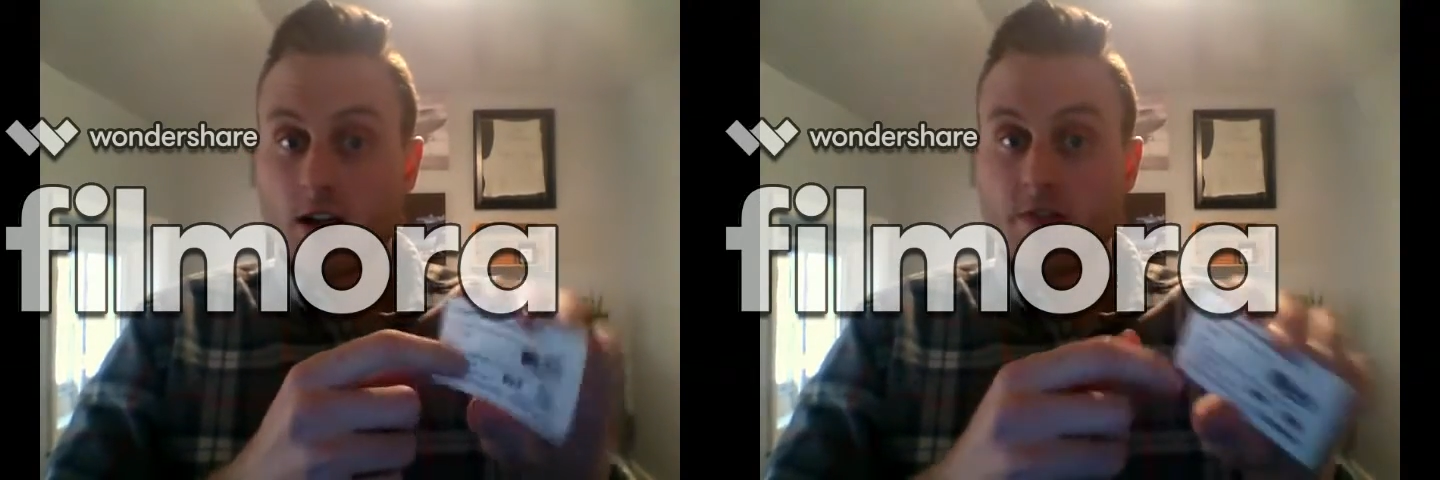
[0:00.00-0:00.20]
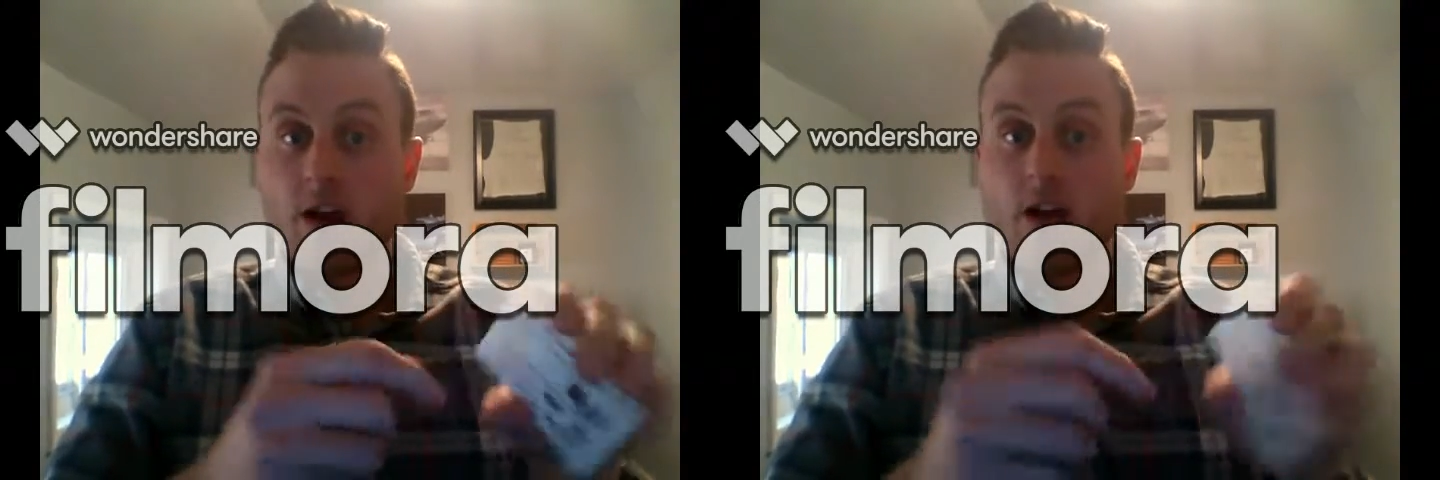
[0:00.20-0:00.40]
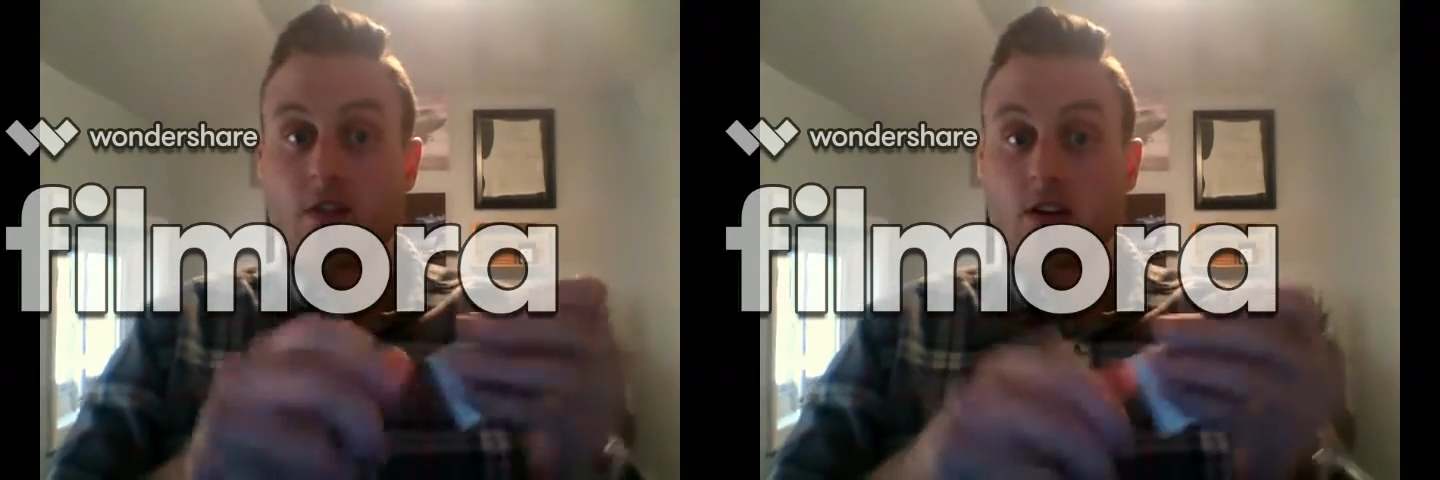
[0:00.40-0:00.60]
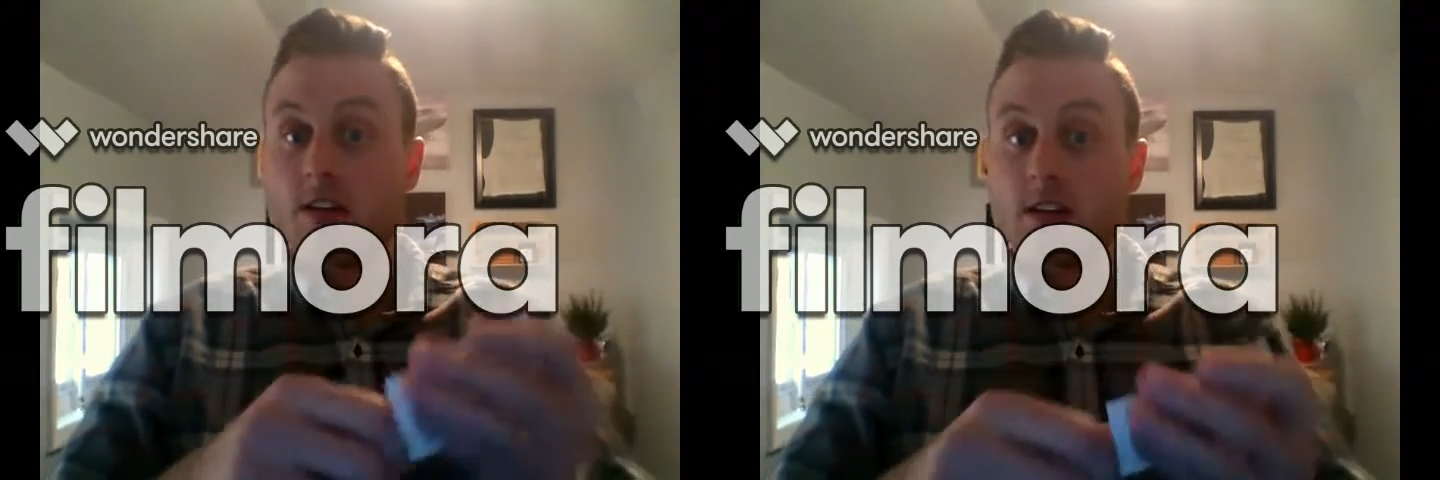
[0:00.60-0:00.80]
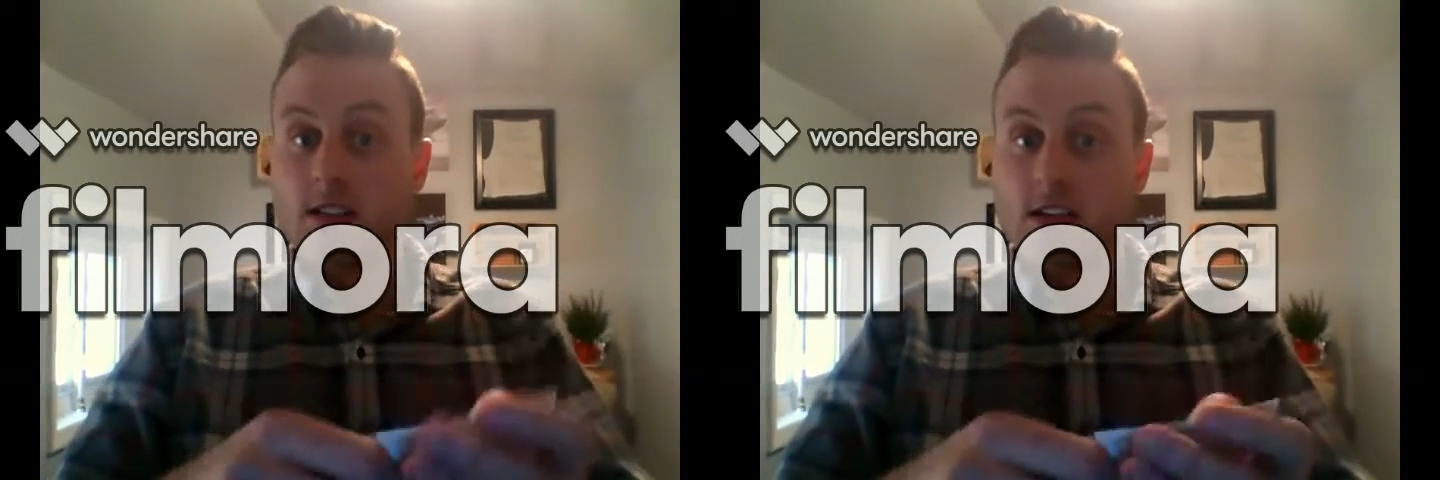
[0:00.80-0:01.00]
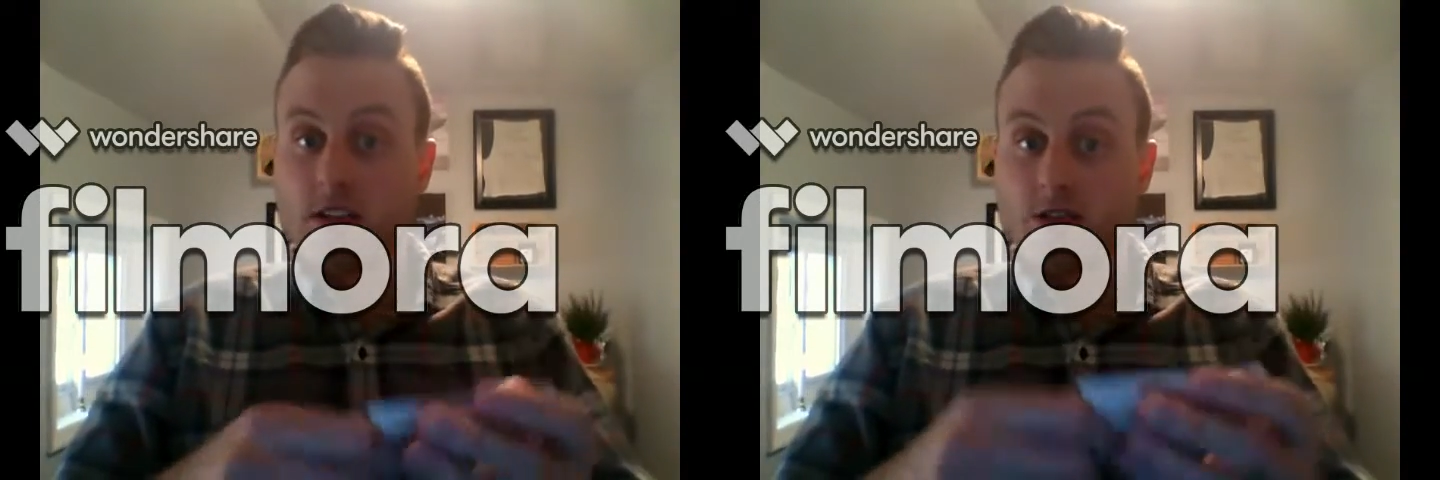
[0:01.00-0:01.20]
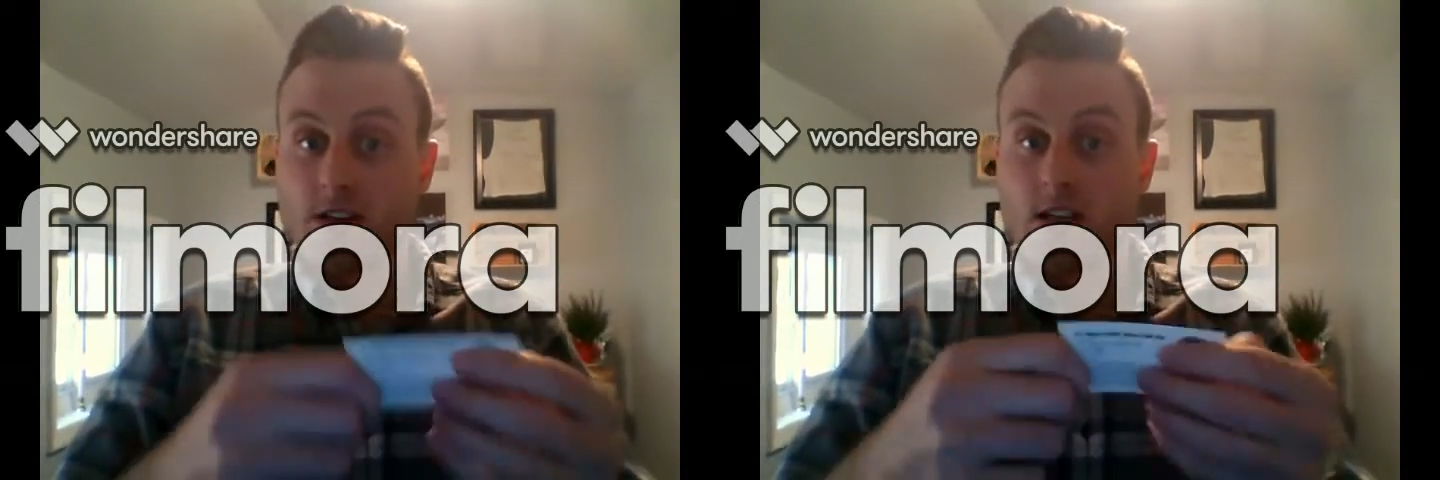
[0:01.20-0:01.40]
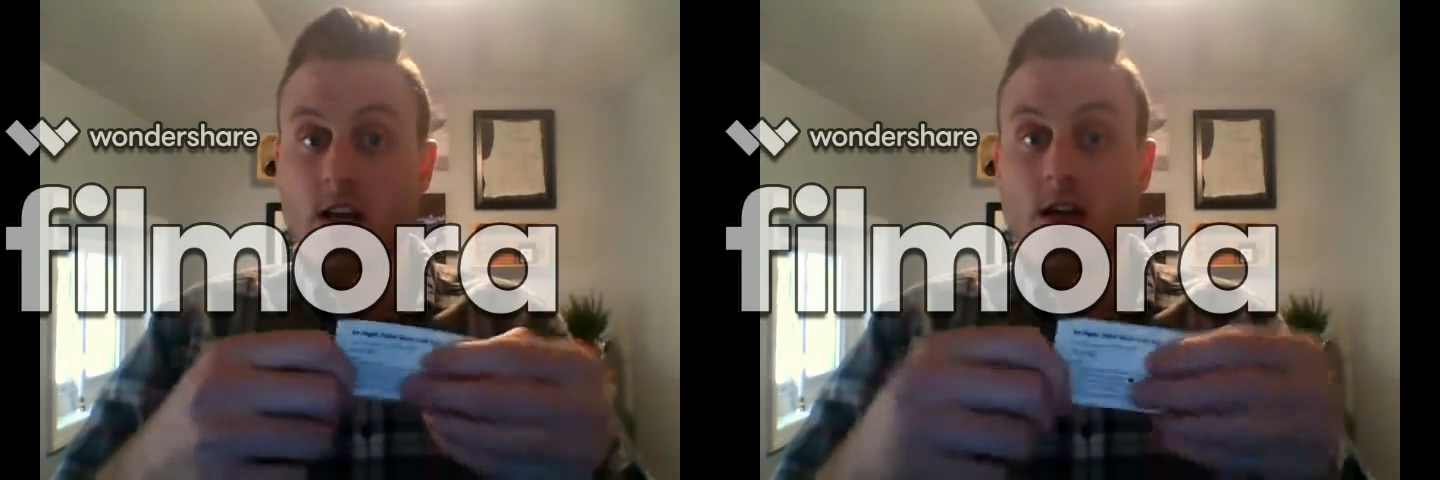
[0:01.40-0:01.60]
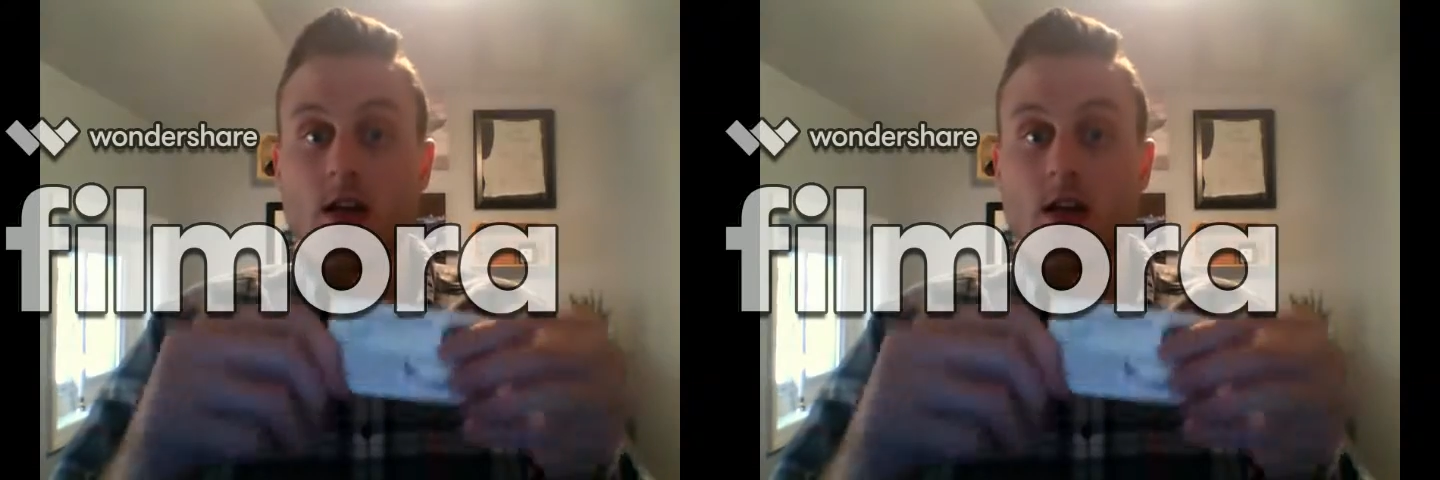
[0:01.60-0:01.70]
you can get the accessories kit.